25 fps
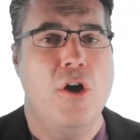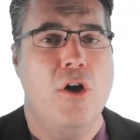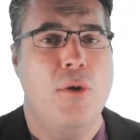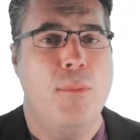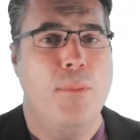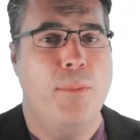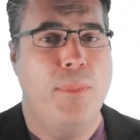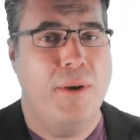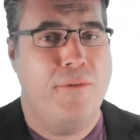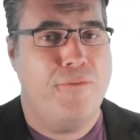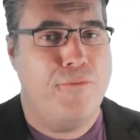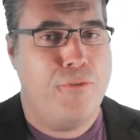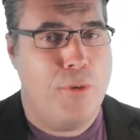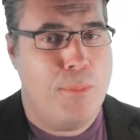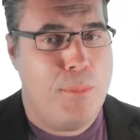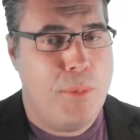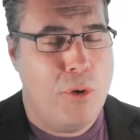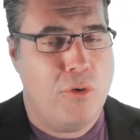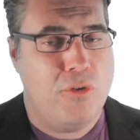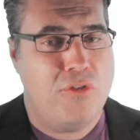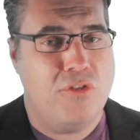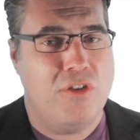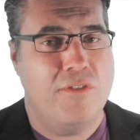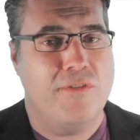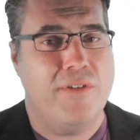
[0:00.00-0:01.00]
but for
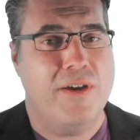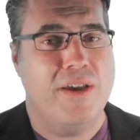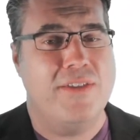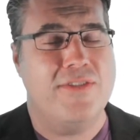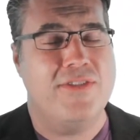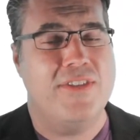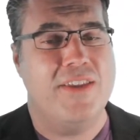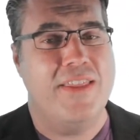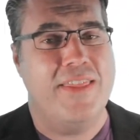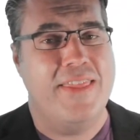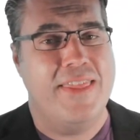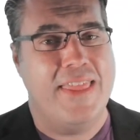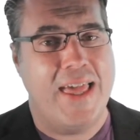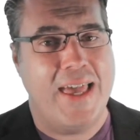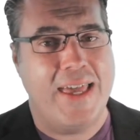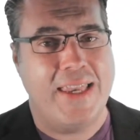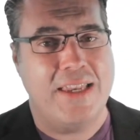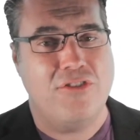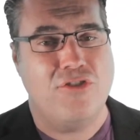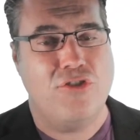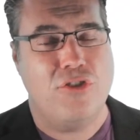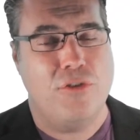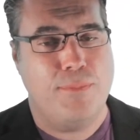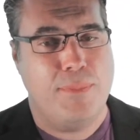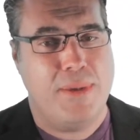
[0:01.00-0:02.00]
most of us, that
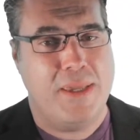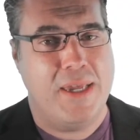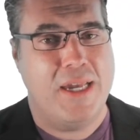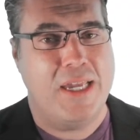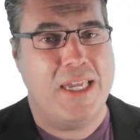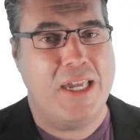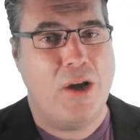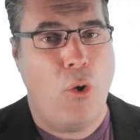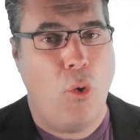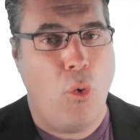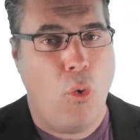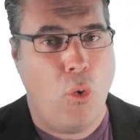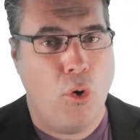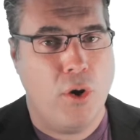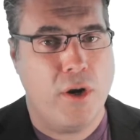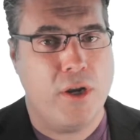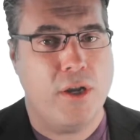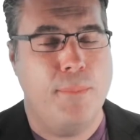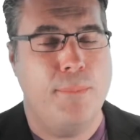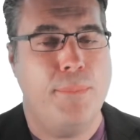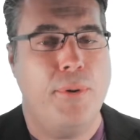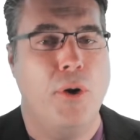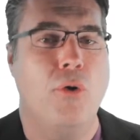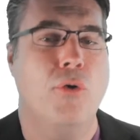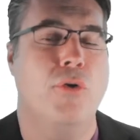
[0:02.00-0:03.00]
should be a core
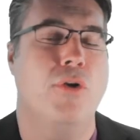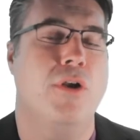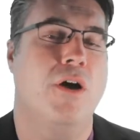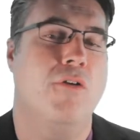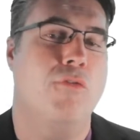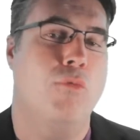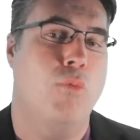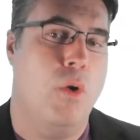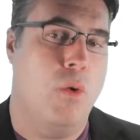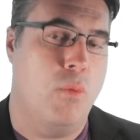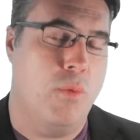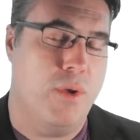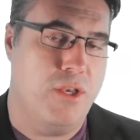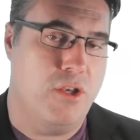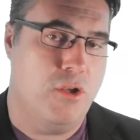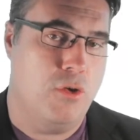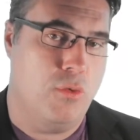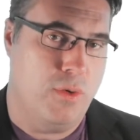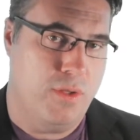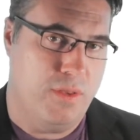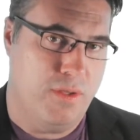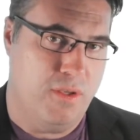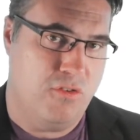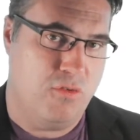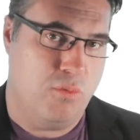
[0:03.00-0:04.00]
component of what we
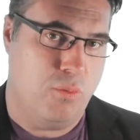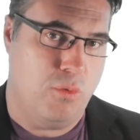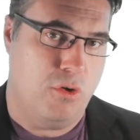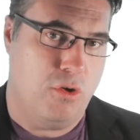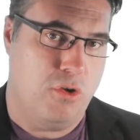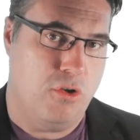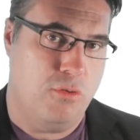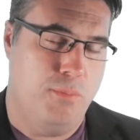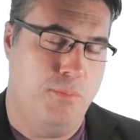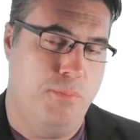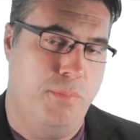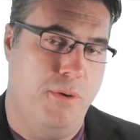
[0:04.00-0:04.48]
do in this world.